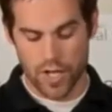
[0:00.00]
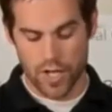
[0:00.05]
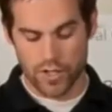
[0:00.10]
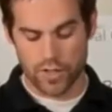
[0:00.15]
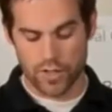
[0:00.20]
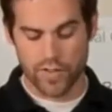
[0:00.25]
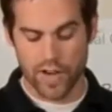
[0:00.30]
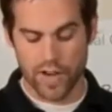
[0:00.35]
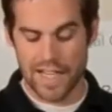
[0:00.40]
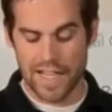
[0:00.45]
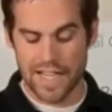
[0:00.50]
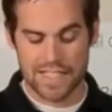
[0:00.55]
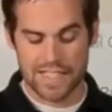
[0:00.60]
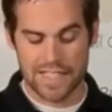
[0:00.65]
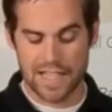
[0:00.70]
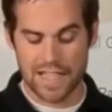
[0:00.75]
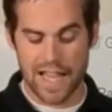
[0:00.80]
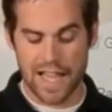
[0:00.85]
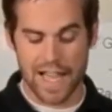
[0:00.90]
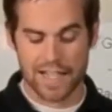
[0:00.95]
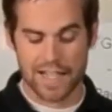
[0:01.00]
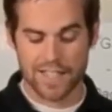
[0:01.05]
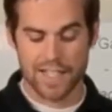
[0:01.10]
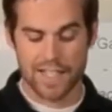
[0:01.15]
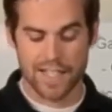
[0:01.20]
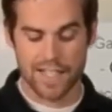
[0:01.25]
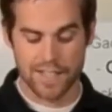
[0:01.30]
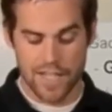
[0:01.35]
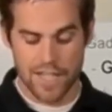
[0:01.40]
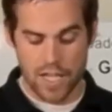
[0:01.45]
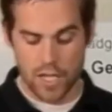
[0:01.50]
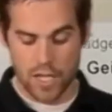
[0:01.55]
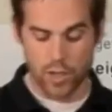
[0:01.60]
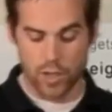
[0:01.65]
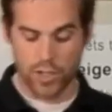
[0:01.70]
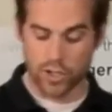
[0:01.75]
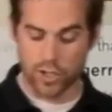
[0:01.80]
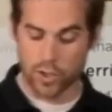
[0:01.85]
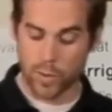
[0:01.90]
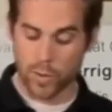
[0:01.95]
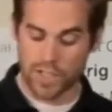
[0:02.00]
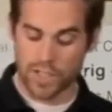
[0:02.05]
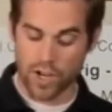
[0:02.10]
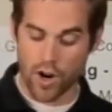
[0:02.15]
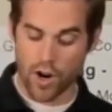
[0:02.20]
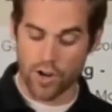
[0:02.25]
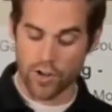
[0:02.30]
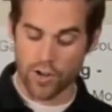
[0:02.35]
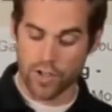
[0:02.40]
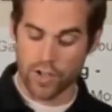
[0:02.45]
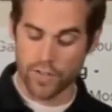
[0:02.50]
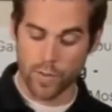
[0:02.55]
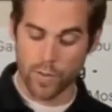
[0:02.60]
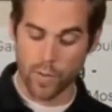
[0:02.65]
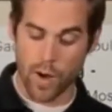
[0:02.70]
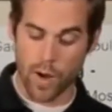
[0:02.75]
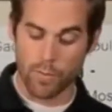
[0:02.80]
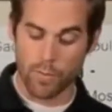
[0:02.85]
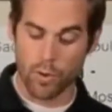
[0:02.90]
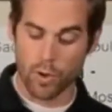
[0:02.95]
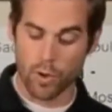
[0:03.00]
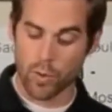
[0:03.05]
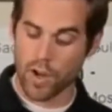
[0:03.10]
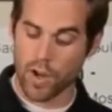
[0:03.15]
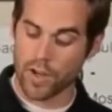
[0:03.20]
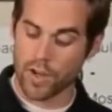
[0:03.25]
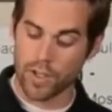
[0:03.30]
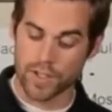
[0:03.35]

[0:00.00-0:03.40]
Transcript: So very easy to access. You can squeeze harder if you want more water.